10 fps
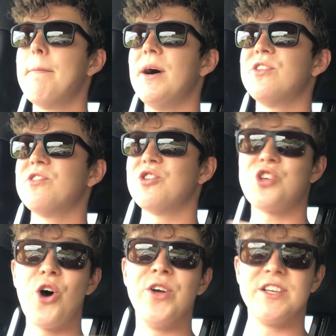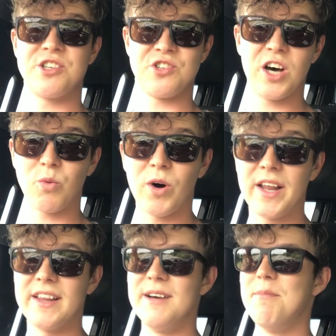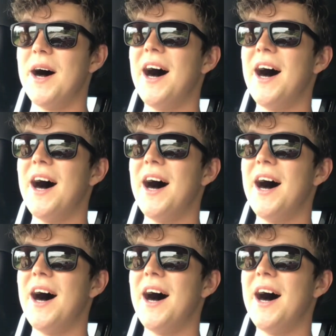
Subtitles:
but the tow hitch is not one of them.